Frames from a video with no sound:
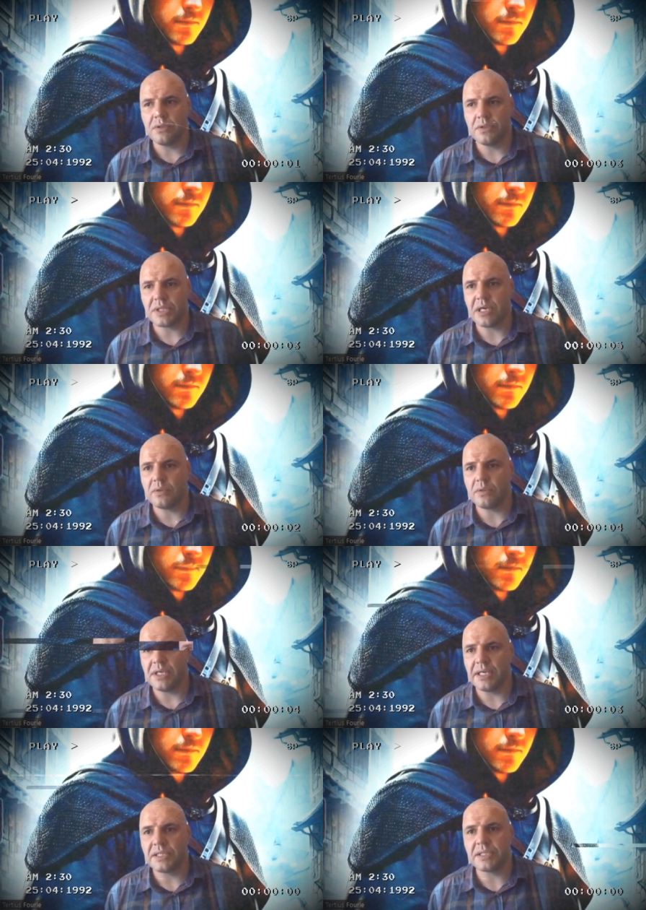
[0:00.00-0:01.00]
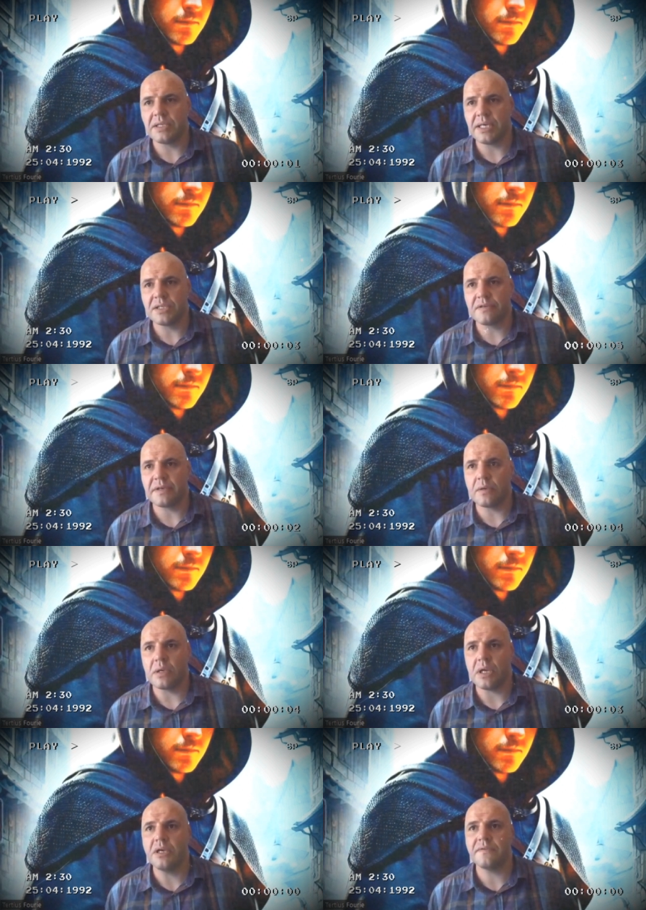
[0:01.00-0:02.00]
knows our days, the days of
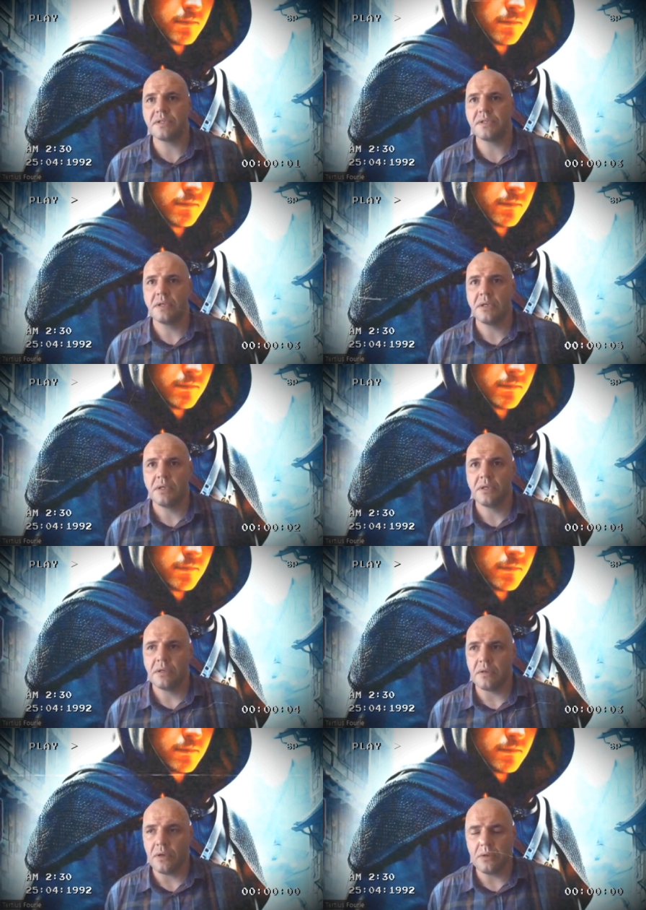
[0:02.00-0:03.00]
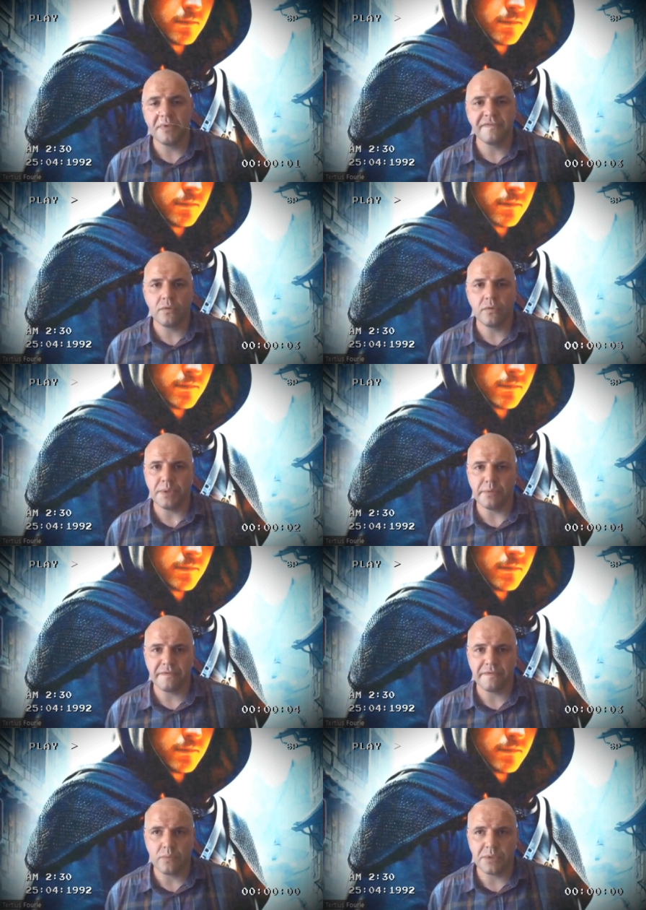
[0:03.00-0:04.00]
our lives, long before we
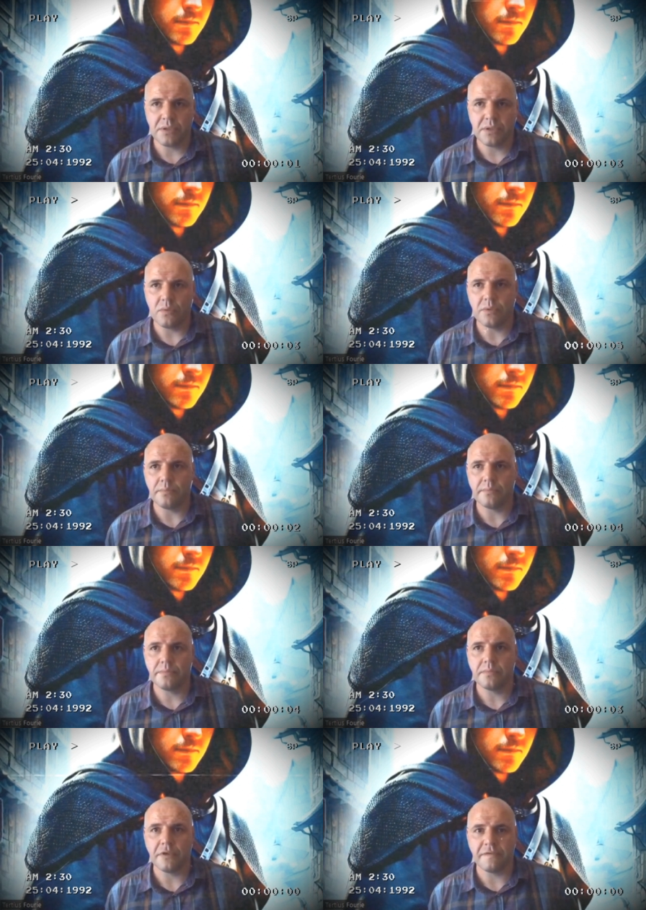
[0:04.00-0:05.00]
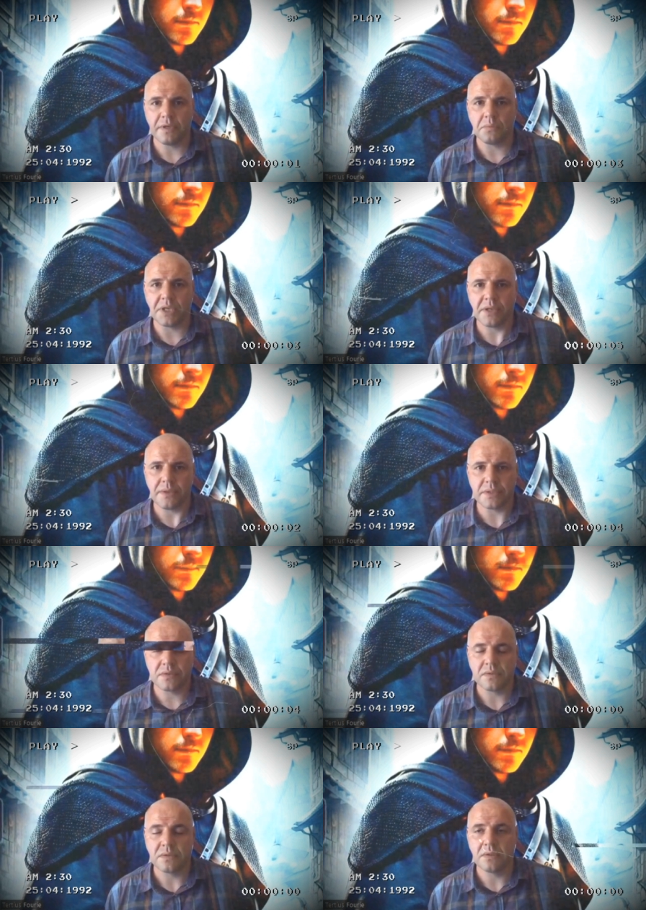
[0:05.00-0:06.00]
were formed in the womb of our
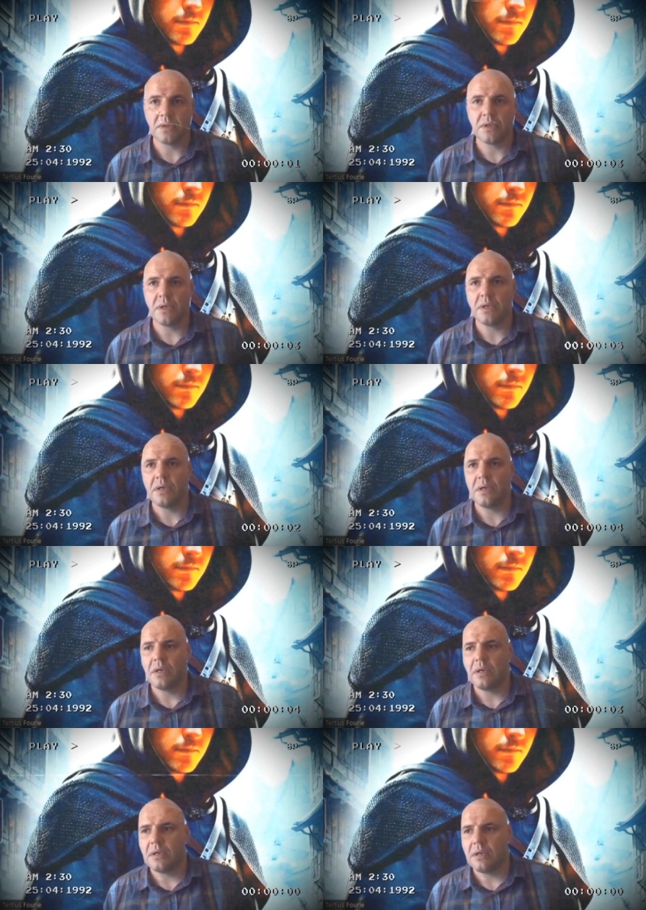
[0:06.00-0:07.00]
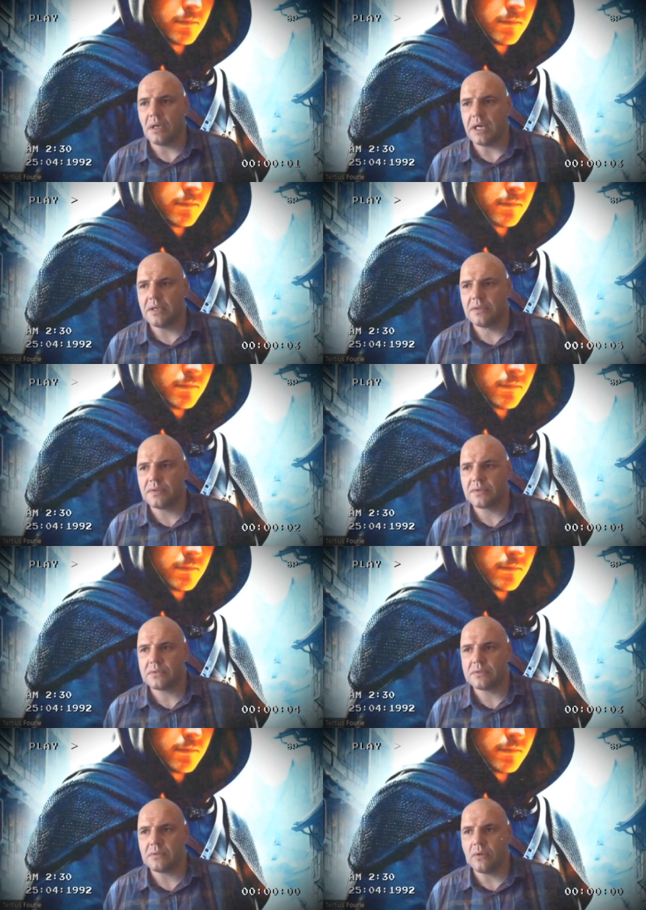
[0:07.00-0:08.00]
mothers. And
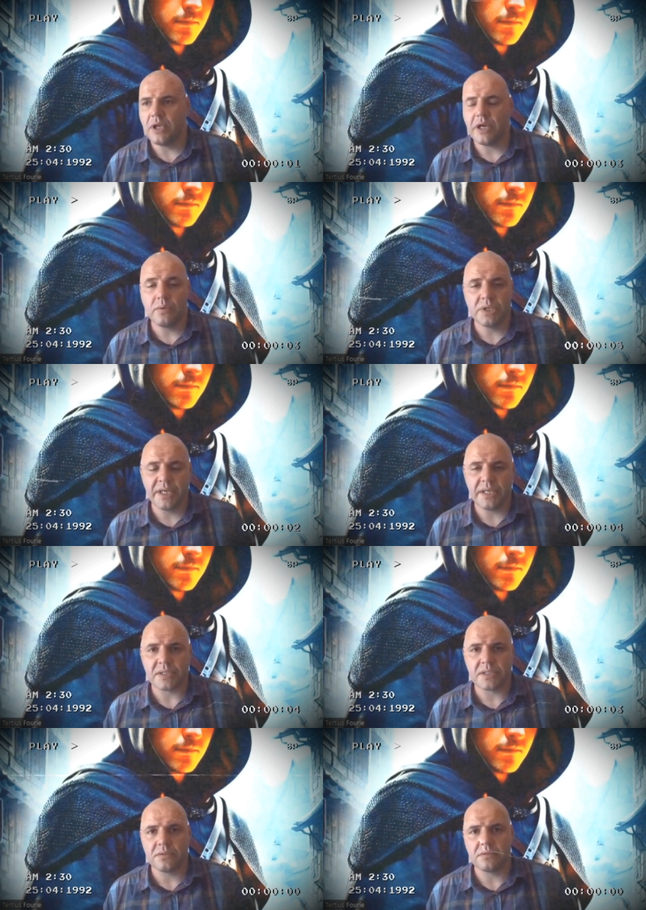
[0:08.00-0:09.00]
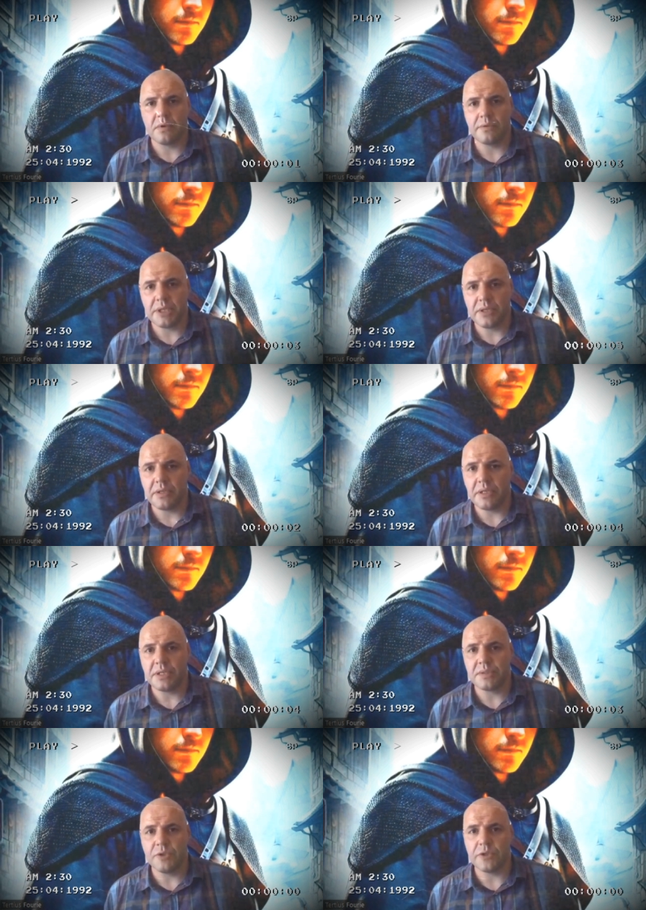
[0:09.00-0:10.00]
all our days were written
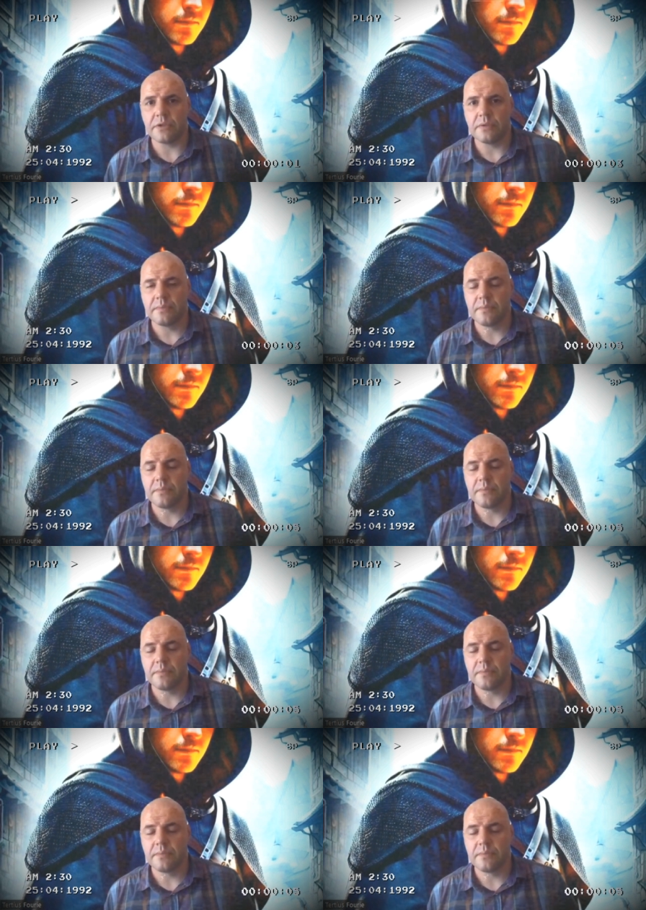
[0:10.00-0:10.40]
in his book.